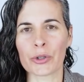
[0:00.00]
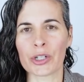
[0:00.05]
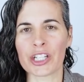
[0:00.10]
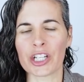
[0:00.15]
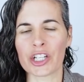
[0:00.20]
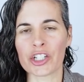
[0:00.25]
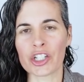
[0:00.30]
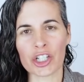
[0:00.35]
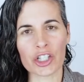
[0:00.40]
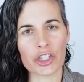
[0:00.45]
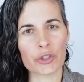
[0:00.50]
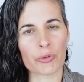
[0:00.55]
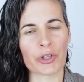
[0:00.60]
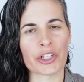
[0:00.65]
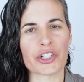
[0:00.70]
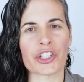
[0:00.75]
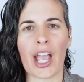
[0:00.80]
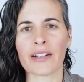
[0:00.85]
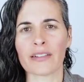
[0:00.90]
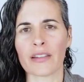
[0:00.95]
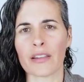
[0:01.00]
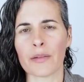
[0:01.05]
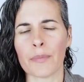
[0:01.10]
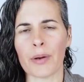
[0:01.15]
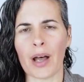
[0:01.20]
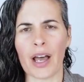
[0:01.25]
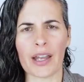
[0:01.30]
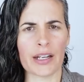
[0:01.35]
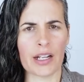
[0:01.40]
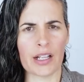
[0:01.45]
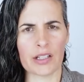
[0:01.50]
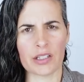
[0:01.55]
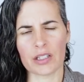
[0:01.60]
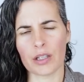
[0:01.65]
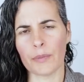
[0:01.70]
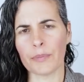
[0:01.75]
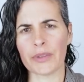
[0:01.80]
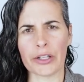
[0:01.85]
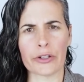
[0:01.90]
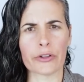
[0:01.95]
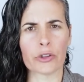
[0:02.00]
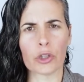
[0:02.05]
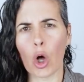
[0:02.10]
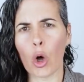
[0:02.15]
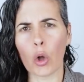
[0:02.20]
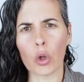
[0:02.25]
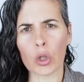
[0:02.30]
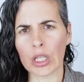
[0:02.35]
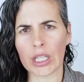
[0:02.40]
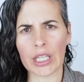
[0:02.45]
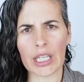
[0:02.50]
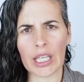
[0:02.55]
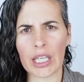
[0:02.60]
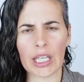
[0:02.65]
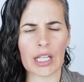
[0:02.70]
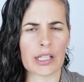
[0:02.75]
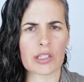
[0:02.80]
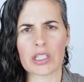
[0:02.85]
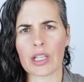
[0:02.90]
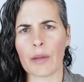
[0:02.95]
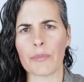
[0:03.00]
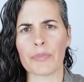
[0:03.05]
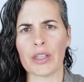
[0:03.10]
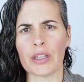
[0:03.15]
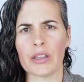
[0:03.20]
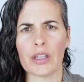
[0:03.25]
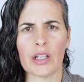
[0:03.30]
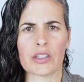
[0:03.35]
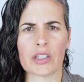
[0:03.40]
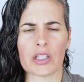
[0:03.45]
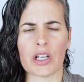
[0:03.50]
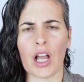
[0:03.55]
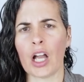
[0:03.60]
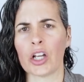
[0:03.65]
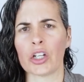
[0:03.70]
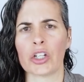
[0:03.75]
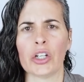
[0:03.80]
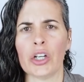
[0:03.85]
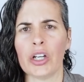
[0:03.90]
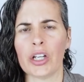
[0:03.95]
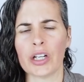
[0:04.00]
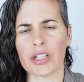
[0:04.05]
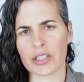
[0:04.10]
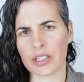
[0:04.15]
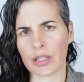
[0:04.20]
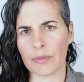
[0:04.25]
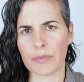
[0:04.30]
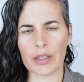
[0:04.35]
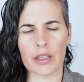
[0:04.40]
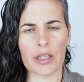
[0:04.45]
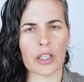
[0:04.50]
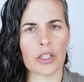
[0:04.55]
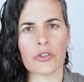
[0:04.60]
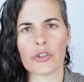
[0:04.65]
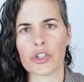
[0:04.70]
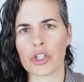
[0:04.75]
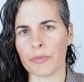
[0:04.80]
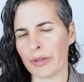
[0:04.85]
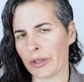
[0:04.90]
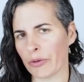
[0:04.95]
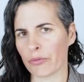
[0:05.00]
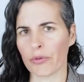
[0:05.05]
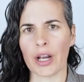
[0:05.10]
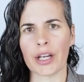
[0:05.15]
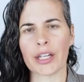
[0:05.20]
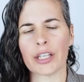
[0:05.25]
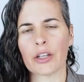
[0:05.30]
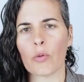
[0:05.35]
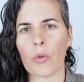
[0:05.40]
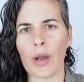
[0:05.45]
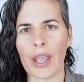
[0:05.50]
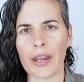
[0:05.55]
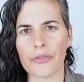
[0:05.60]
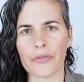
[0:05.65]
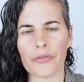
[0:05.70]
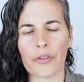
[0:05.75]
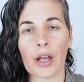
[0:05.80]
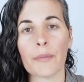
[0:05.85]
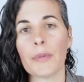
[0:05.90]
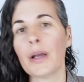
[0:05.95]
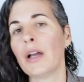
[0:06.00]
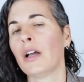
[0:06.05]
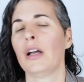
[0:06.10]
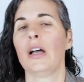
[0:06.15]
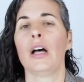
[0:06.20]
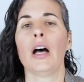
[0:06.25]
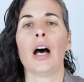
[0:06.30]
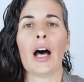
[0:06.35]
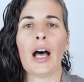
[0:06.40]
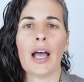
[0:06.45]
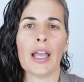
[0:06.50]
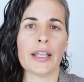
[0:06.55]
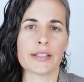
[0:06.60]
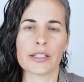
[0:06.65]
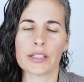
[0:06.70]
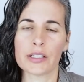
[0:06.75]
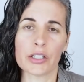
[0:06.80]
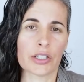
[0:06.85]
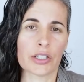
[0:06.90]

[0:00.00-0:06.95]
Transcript: traditions reject the body as something lowly and something that's not good and something that you should be running away from. I